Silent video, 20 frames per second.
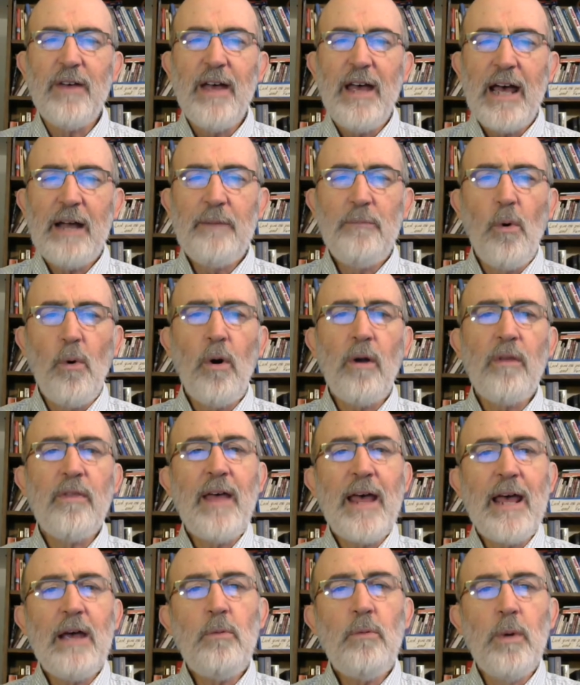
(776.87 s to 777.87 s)
and more,
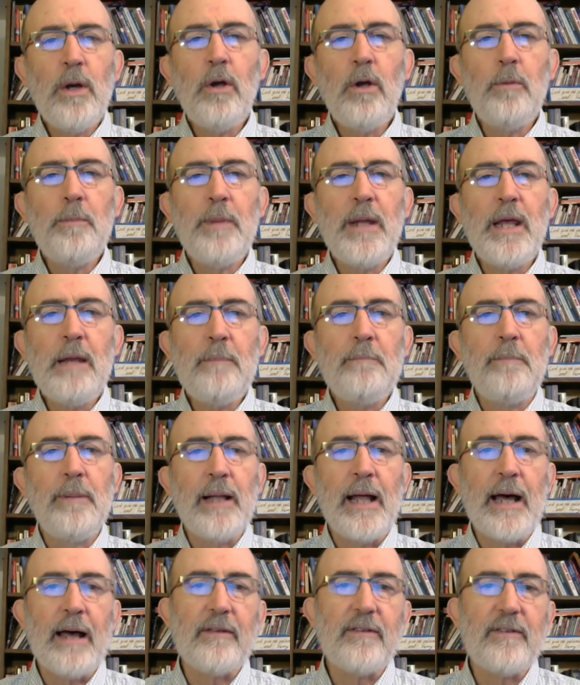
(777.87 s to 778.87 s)
they will be
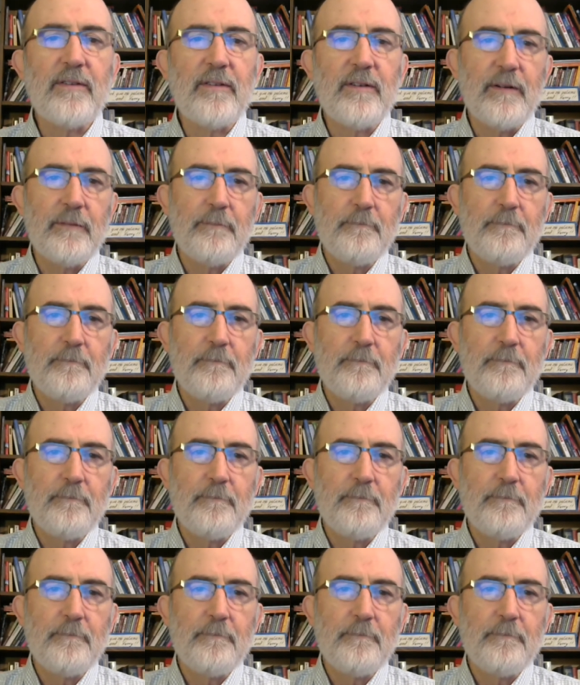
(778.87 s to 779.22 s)
blessed.